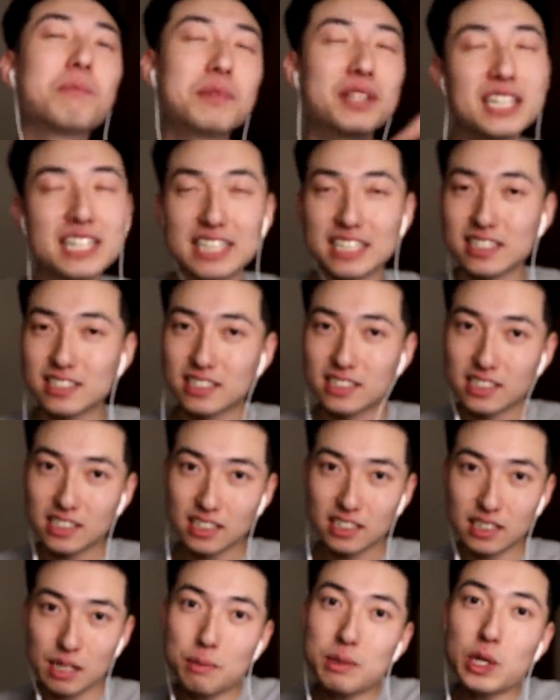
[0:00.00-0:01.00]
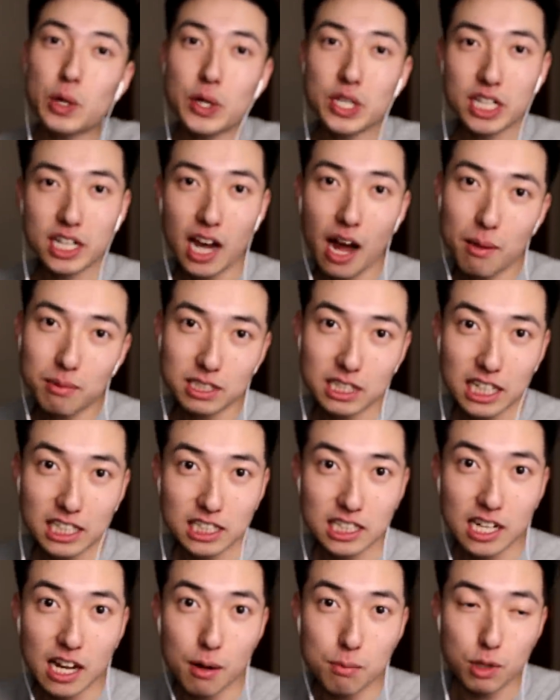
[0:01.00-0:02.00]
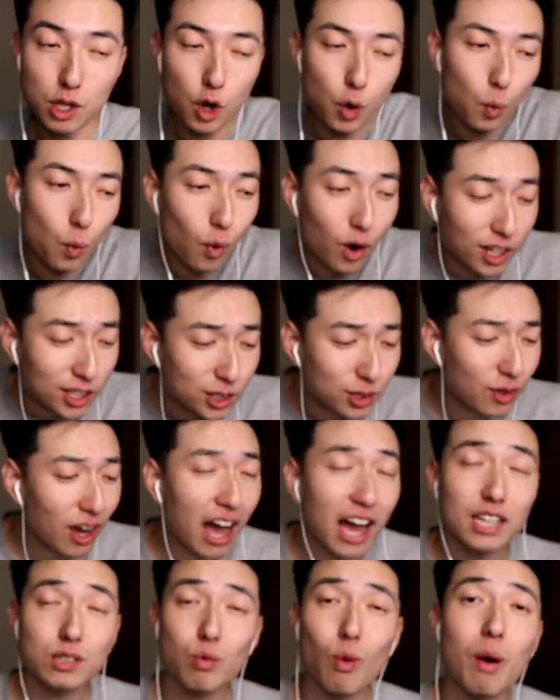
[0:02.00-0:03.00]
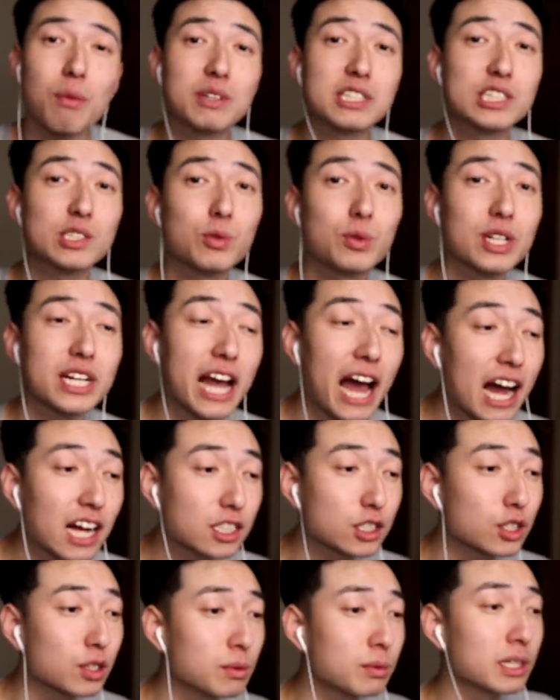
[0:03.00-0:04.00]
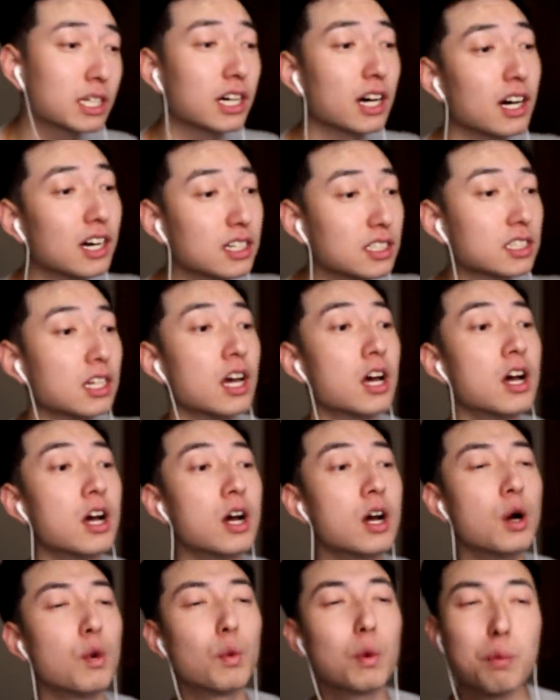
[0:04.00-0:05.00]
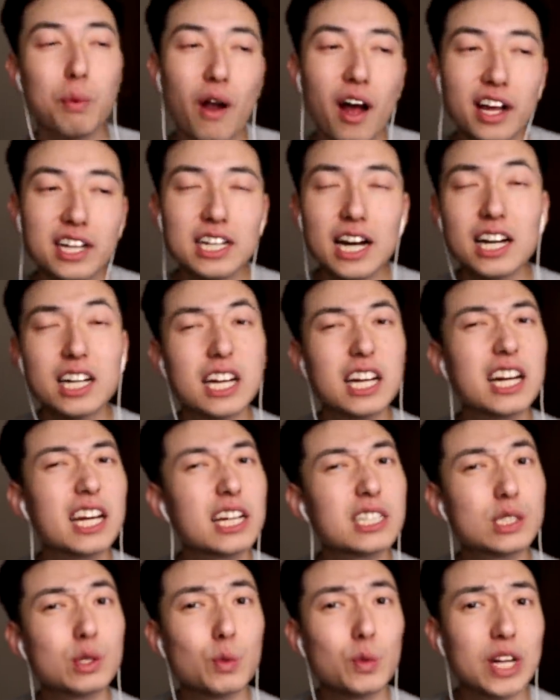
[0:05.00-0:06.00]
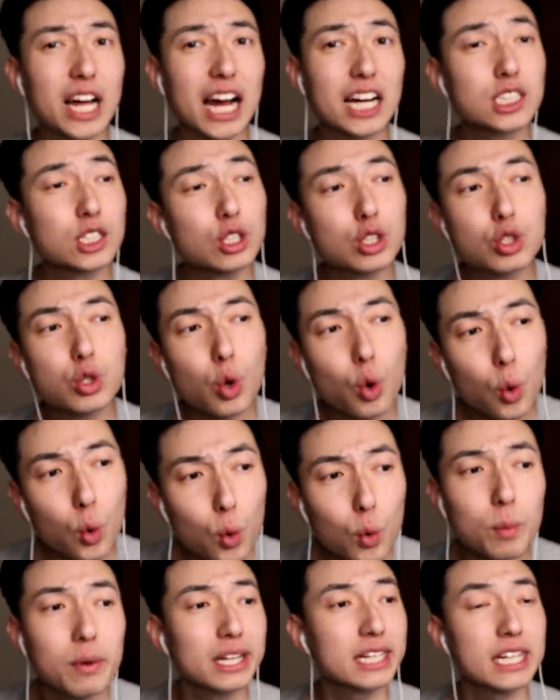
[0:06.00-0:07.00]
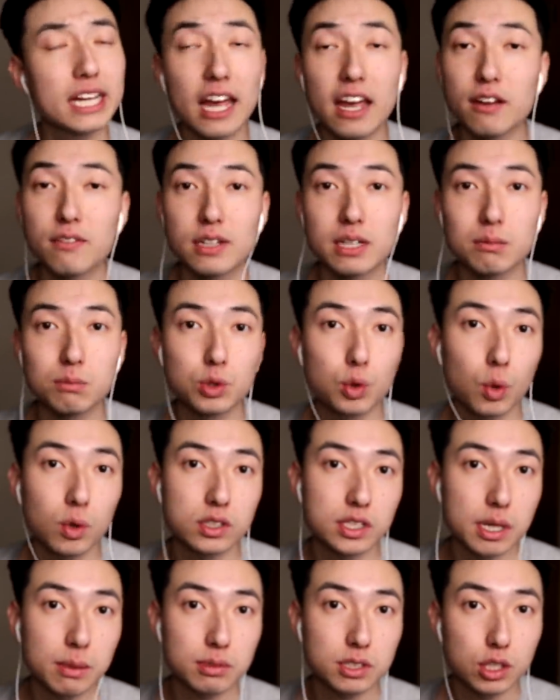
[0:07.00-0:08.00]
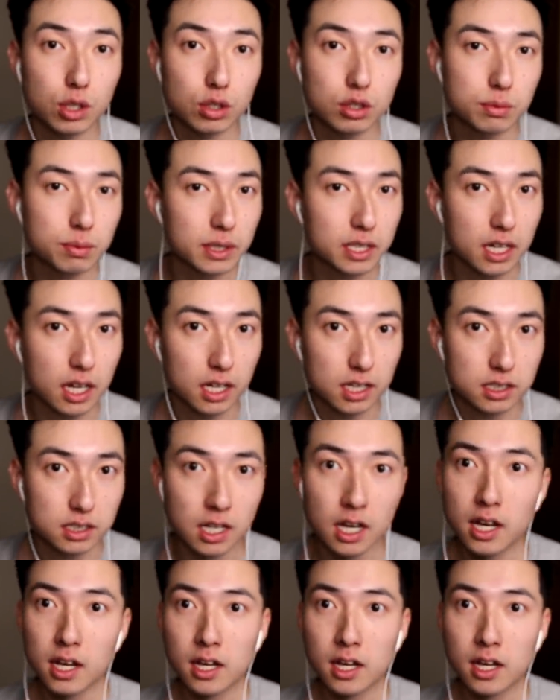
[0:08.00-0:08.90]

please let me know in the comment section down below what you guys want me to react to, because we're probably not going to get to react to too many AVM Shorts episodes because